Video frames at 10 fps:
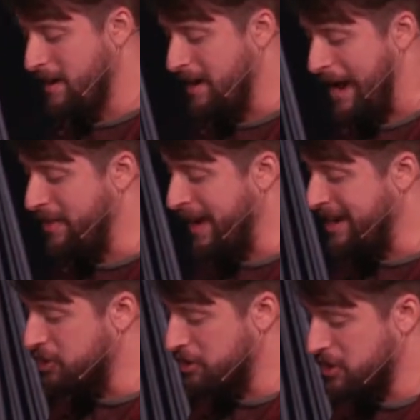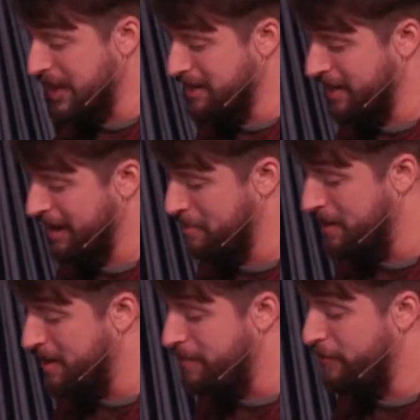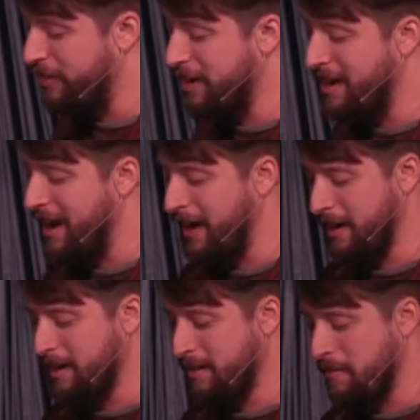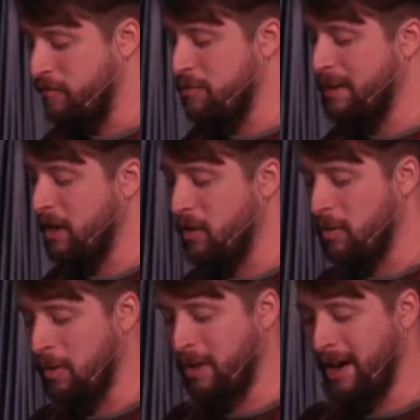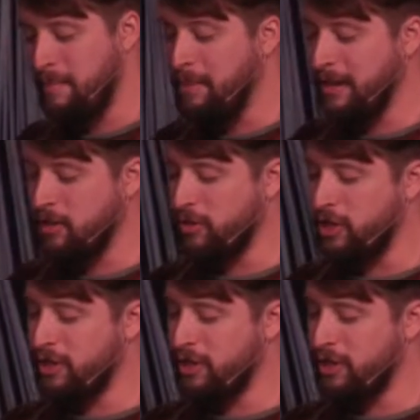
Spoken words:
And the angel said to them, "Fear not, for behold, I bring you good